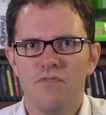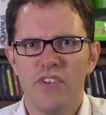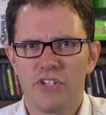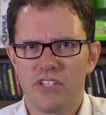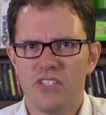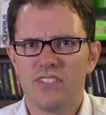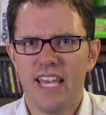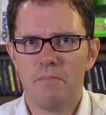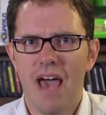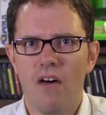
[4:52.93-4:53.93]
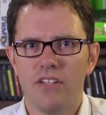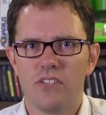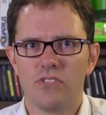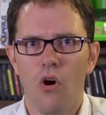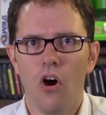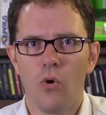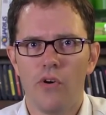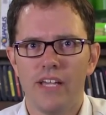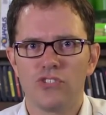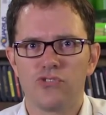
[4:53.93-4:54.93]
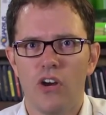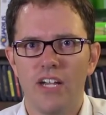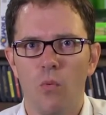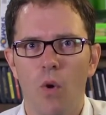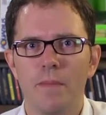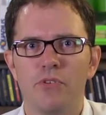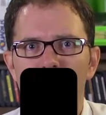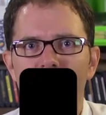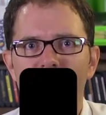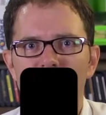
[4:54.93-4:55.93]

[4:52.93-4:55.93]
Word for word: Figuring this game out is as awkward as trying to wipe your